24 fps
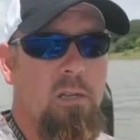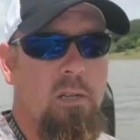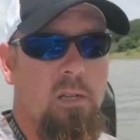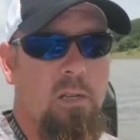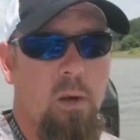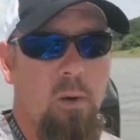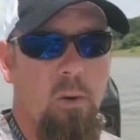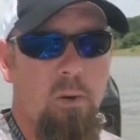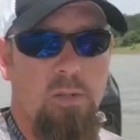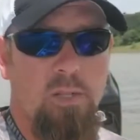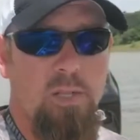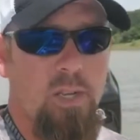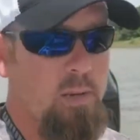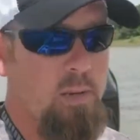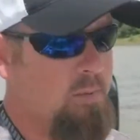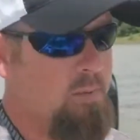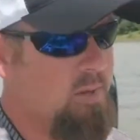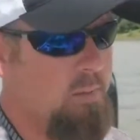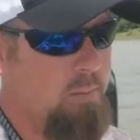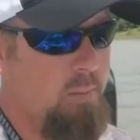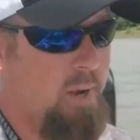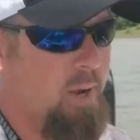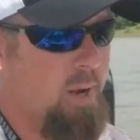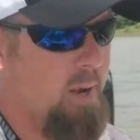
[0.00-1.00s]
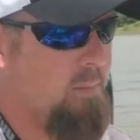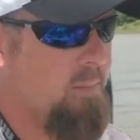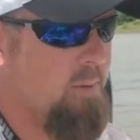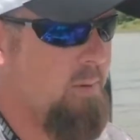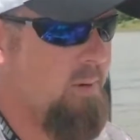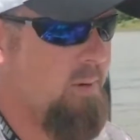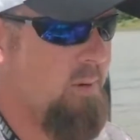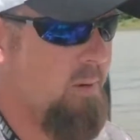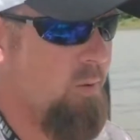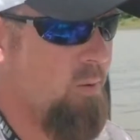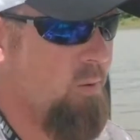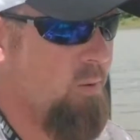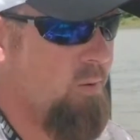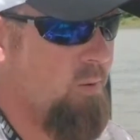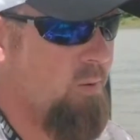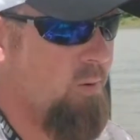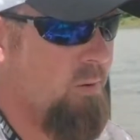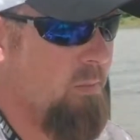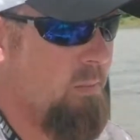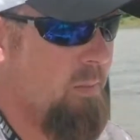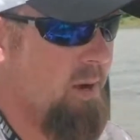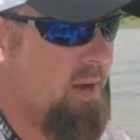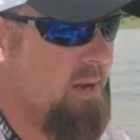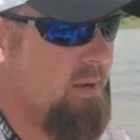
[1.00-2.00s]
Always seems to be up in the corner of
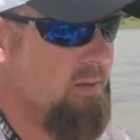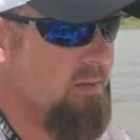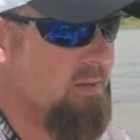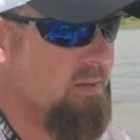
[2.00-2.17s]
the mouth.